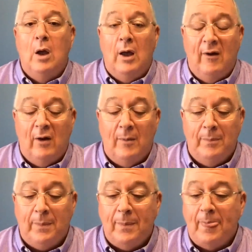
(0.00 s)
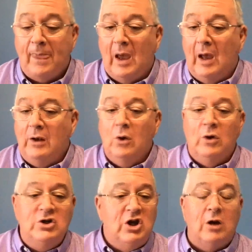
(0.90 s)
Um, I knew a
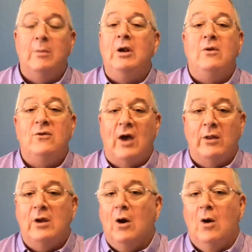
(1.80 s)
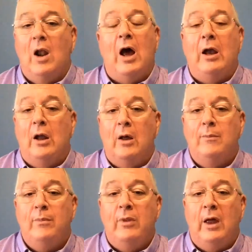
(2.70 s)
gentleman in South Carolina
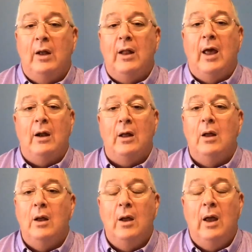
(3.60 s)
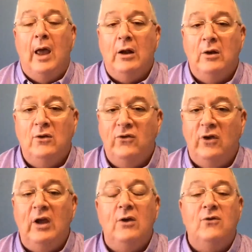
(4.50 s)
that had a had a
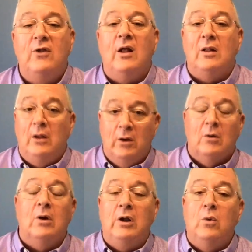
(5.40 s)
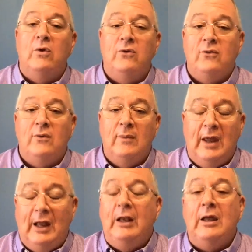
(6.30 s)
disease that literally was
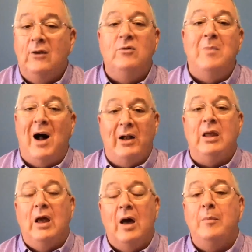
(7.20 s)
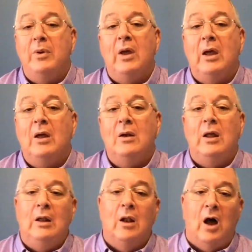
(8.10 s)
eating his body up, and
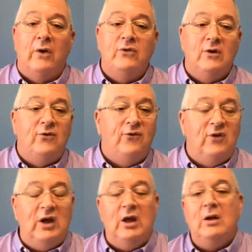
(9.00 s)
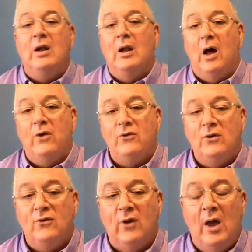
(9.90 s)
he lost his feet, he lost
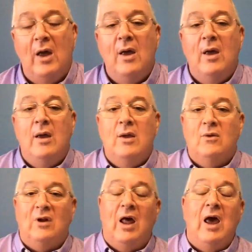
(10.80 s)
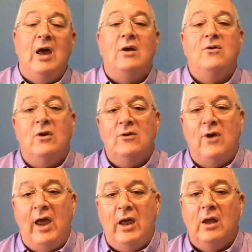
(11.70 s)
his his legs, his
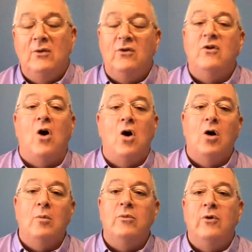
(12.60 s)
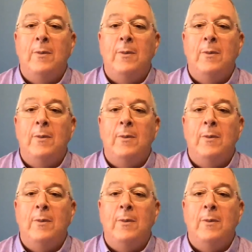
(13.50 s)
hands, his arms,